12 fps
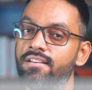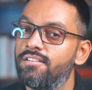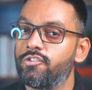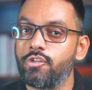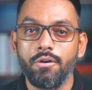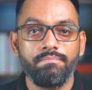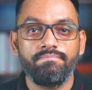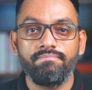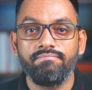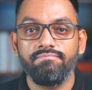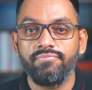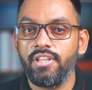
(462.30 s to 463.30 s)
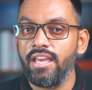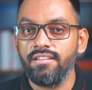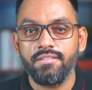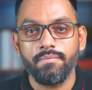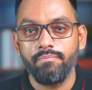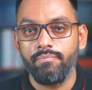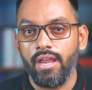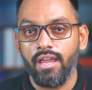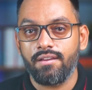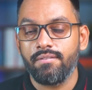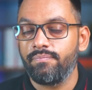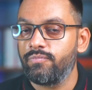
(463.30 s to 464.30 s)
So things
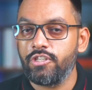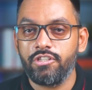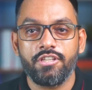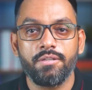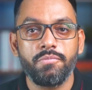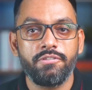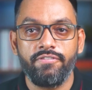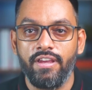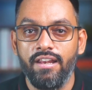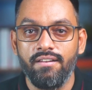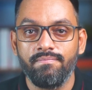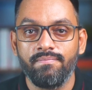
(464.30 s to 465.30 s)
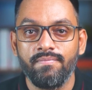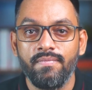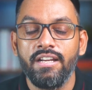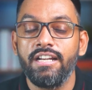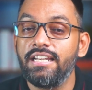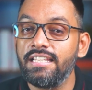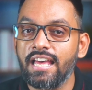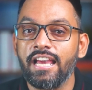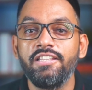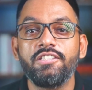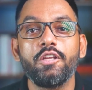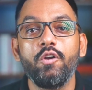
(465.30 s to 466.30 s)
break, systems fail,
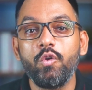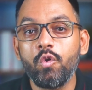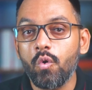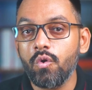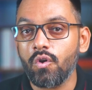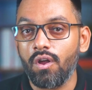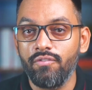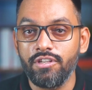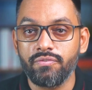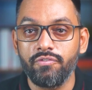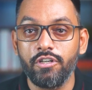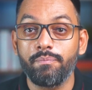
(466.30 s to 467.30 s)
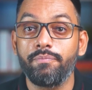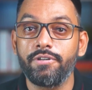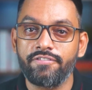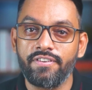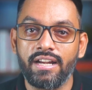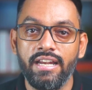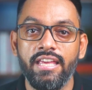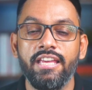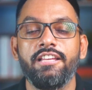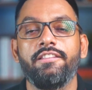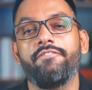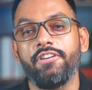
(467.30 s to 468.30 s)
designs don't always work perfectly
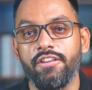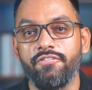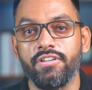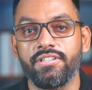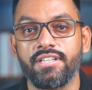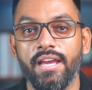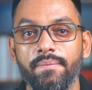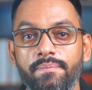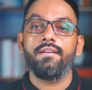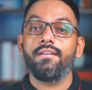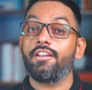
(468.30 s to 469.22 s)
the very first time.